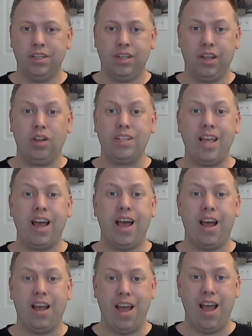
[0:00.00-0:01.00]
let's see
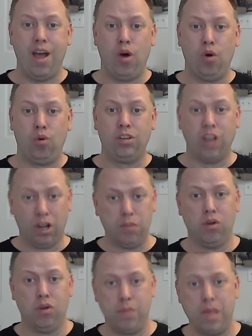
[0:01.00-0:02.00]
how
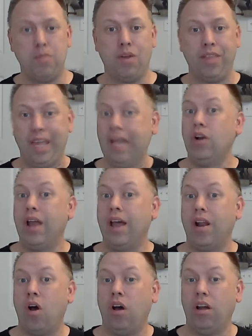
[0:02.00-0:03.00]
gullible the people on the
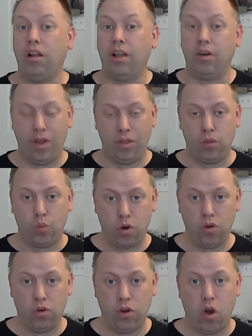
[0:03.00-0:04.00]
internet and around the
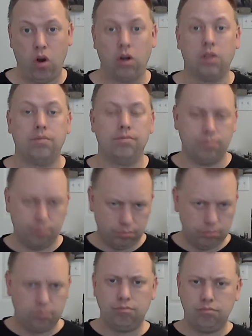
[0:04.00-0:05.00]
world are,
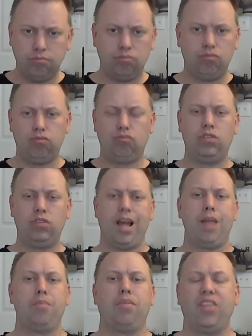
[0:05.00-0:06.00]

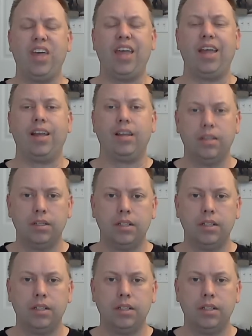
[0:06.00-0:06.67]
type thing.